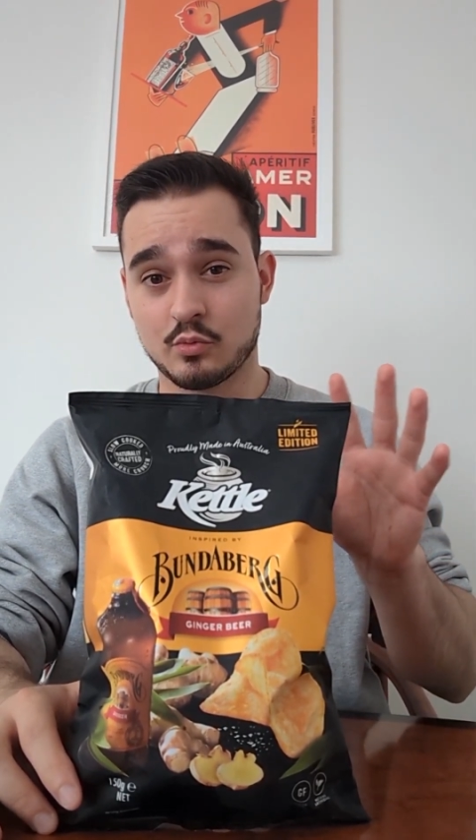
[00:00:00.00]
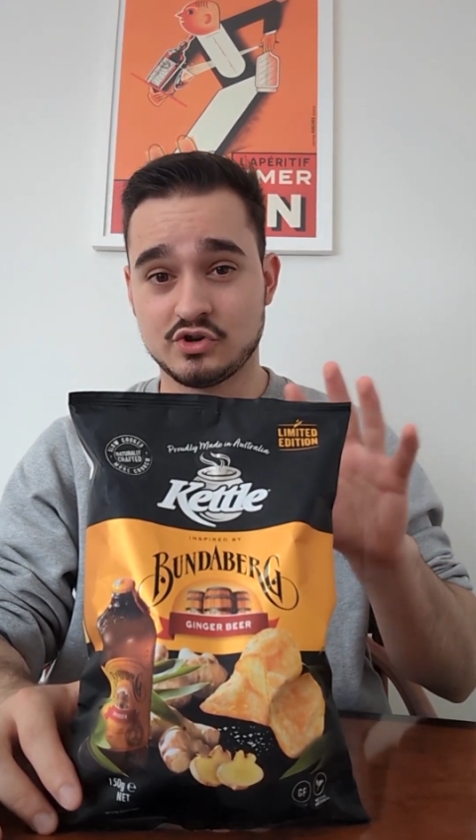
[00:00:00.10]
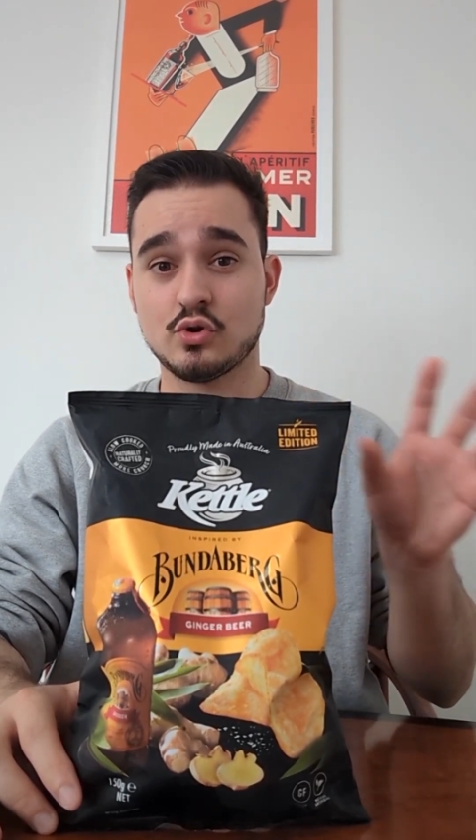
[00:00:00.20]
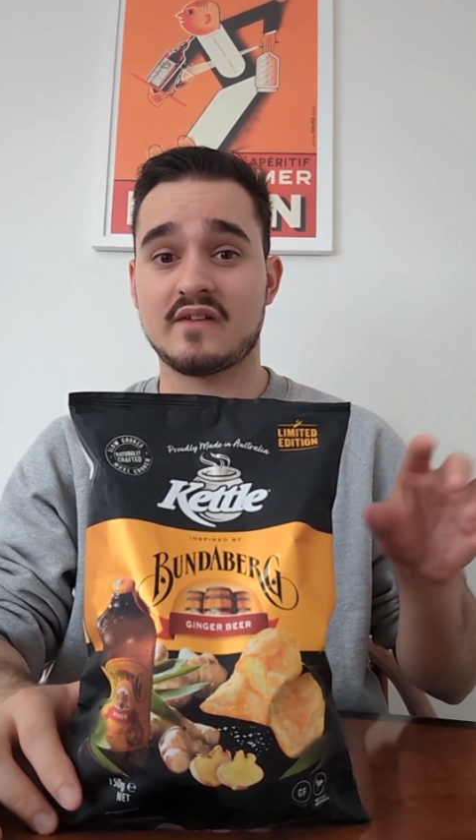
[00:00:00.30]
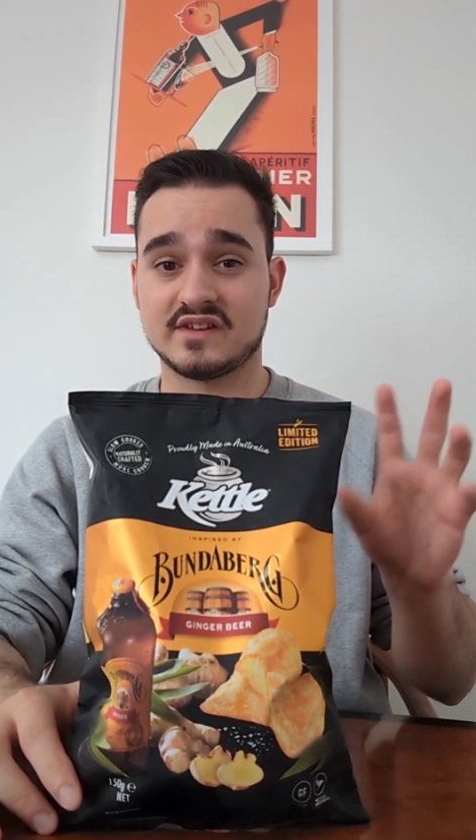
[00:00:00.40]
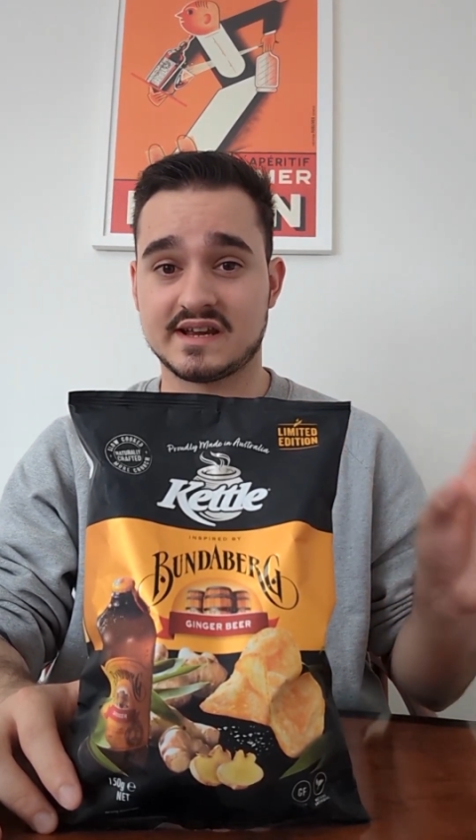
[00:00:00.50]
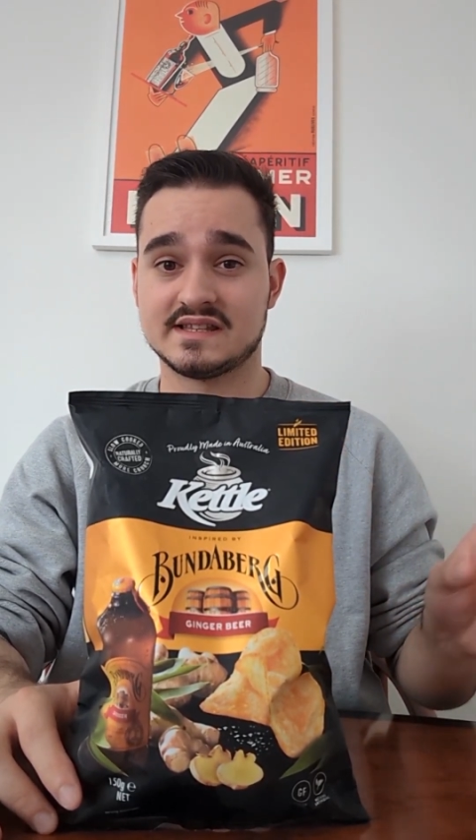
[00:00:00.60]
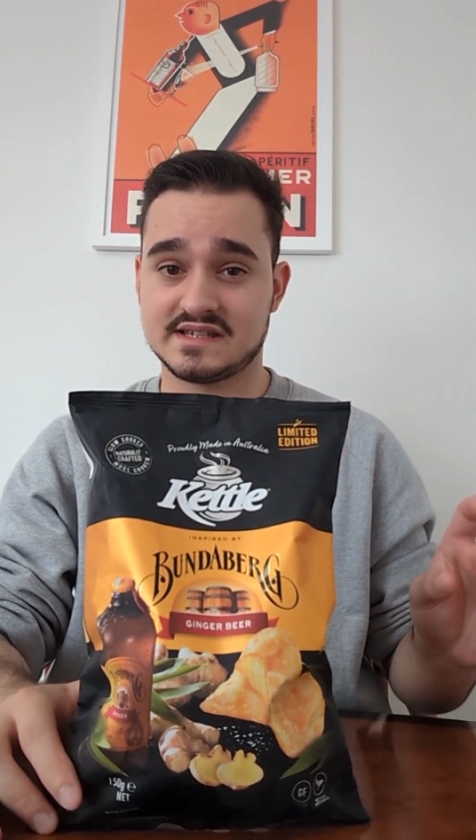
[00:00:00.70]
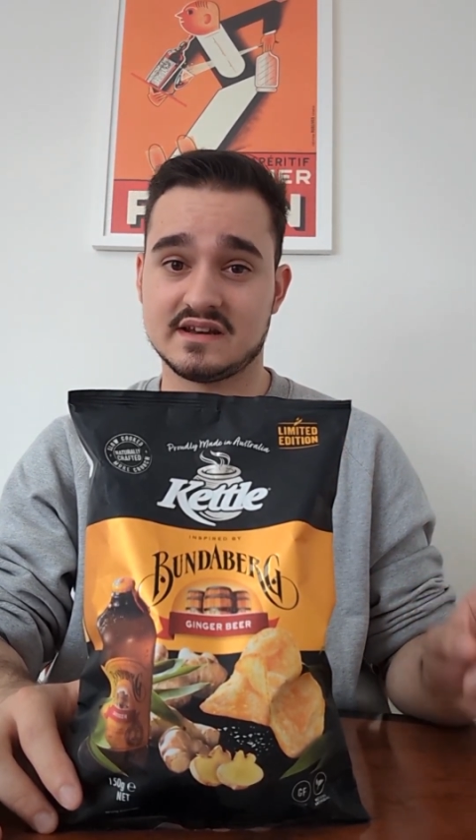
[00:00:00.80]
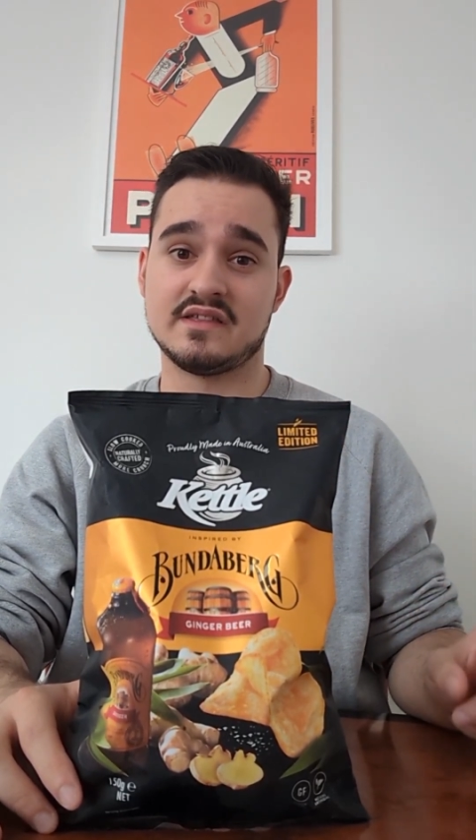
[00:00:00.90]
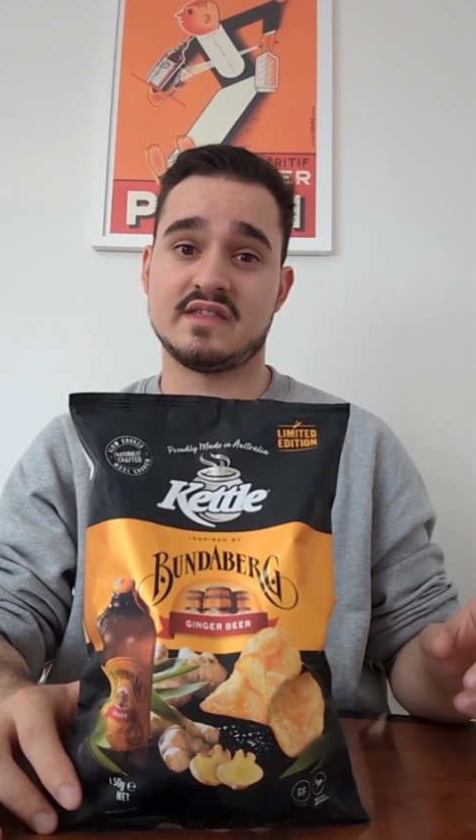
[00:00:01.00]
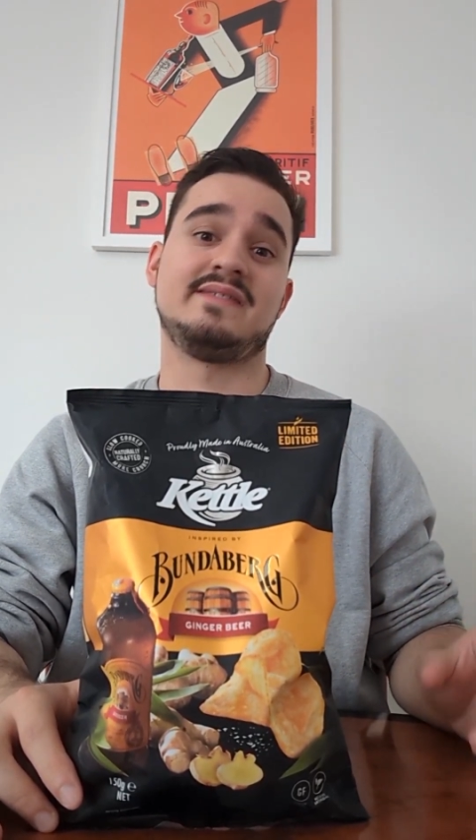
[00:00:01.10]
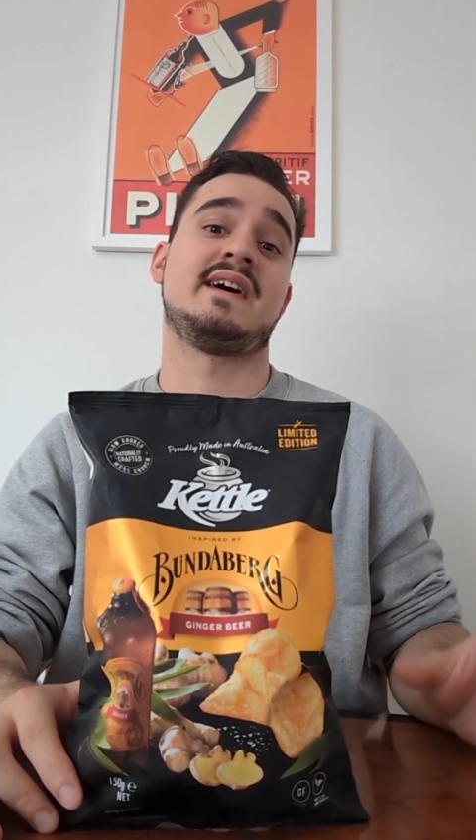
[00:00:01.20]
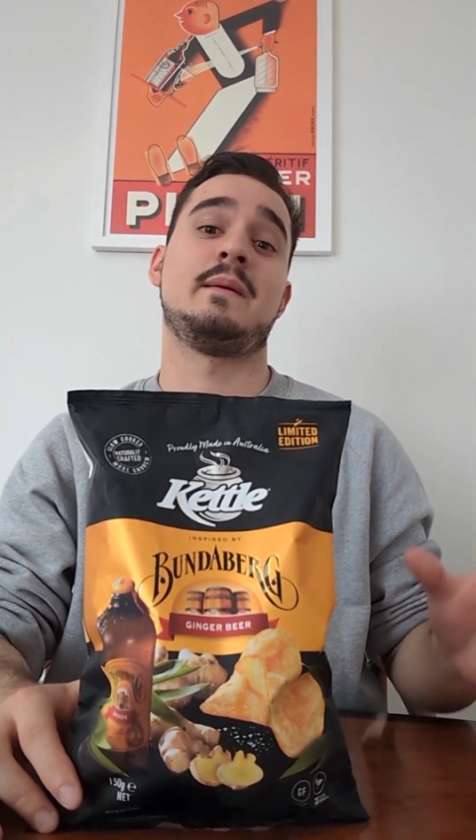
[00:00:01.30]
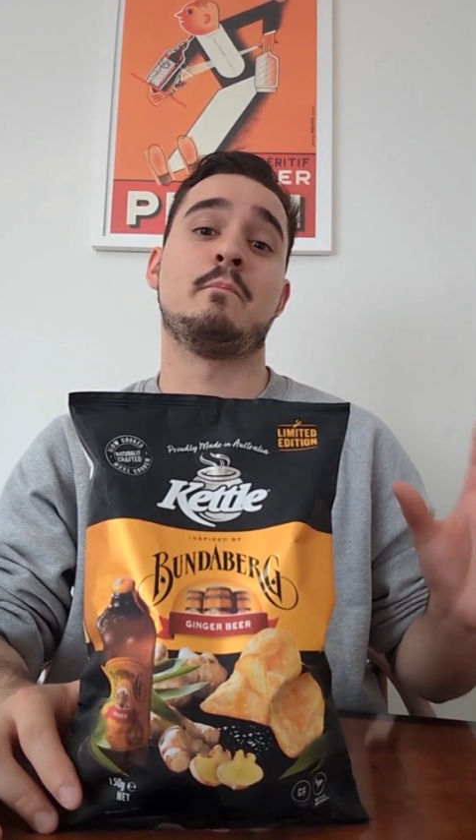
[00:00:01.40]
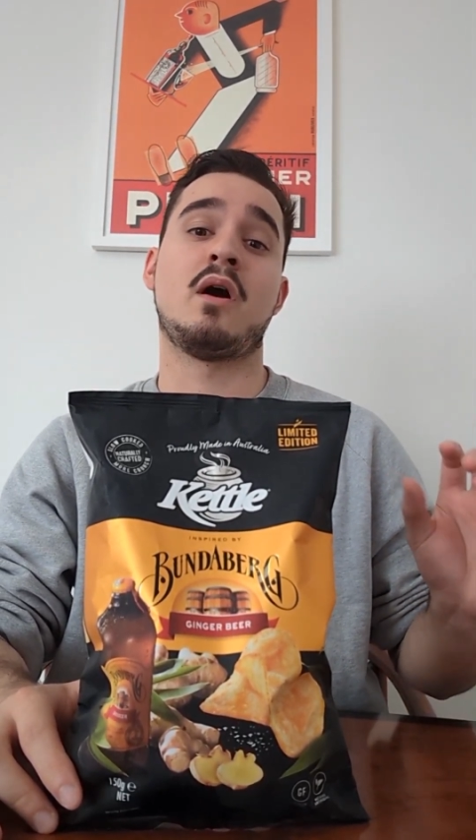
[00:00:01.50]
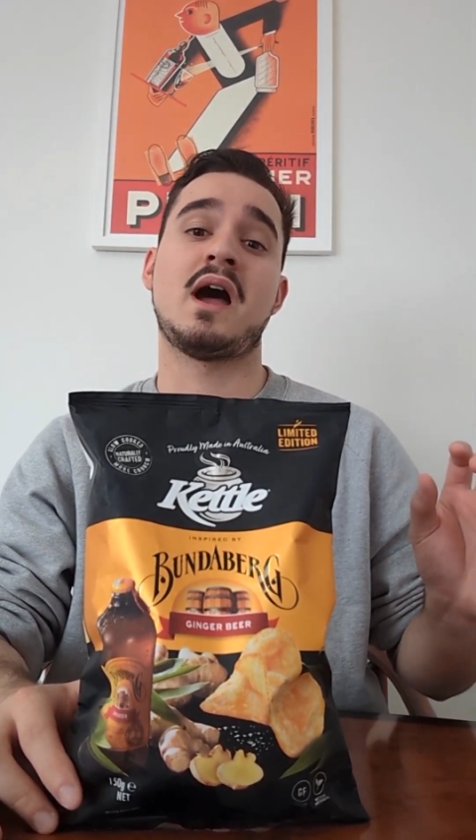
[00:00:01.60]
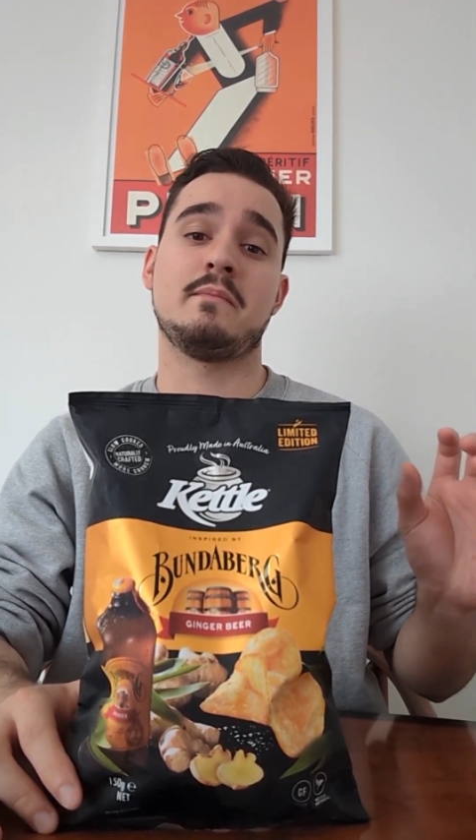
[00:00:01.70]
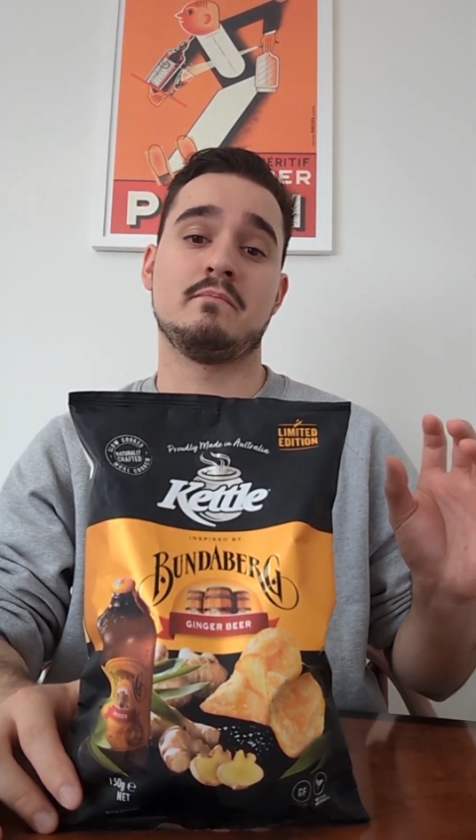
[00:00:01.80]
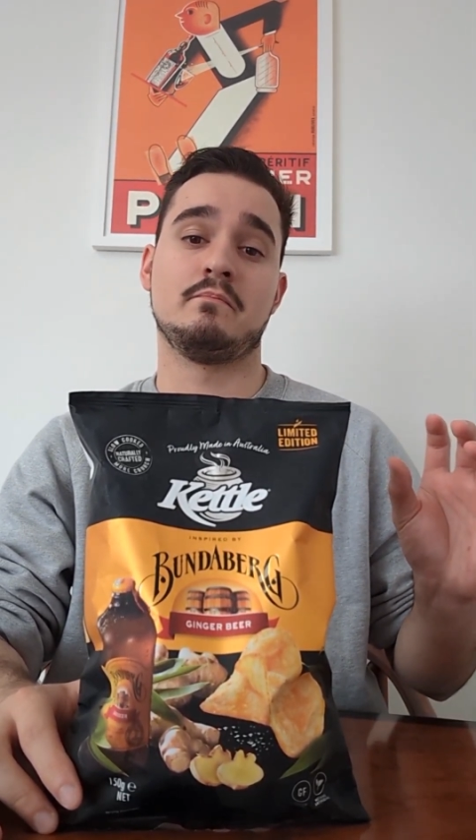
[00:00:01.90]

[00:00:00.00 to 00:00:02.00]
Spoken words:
do have to consider that they might